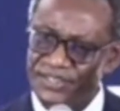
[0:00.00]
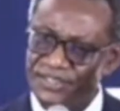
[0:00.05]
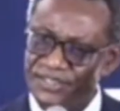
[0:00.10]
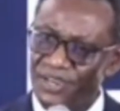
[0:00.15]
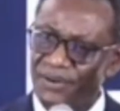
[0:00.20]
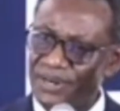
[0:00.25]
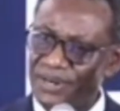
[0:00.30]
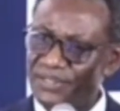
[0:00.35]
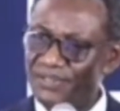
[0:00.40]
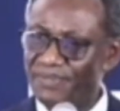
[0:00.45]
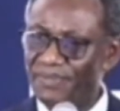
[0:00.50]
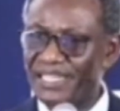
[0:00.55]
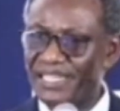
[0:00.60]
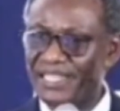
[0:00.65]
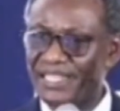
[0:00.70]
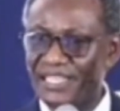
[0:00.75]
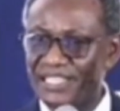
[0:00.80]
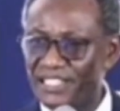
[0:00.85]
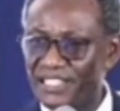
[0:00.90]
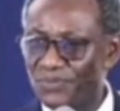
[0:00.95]
So I went to
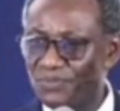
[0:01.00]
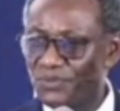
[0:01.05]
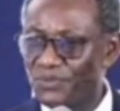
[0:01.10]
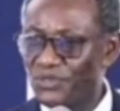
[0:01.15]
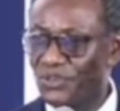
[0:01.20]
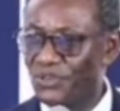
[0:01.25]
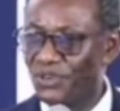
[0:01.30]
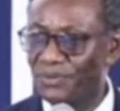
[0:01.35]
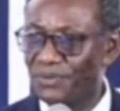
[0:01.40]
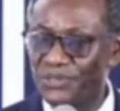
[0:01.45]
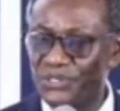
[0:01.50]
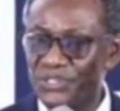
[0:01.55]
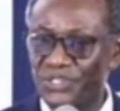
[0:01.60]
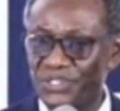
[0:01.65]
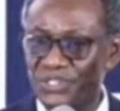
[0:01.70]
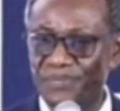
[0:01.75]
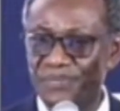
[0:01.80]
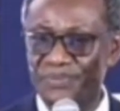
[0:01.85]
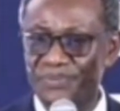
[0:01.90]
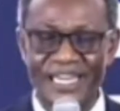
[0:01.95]
Methodist book, book
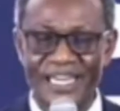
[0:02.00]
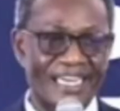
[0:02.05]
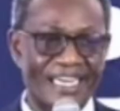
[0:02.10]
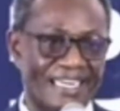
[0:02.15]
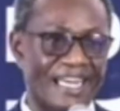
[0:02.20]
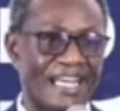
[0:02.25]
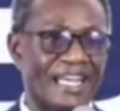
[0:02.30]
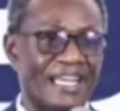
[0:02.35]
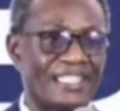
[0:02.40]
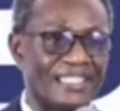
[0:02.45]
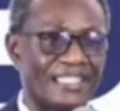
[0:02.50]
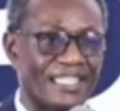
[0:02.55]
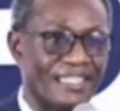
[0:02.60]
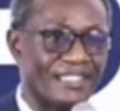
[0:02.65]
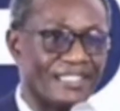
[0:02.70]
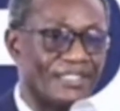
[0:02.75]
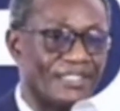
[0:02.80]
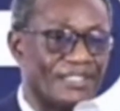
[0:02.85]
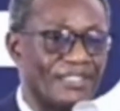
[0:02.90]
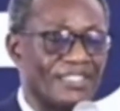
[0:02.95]
shop in Accra
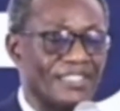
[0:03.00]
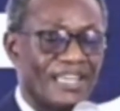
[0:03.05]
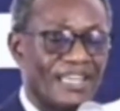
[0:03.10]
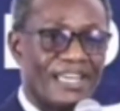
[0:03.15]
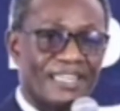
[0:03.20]
Circle.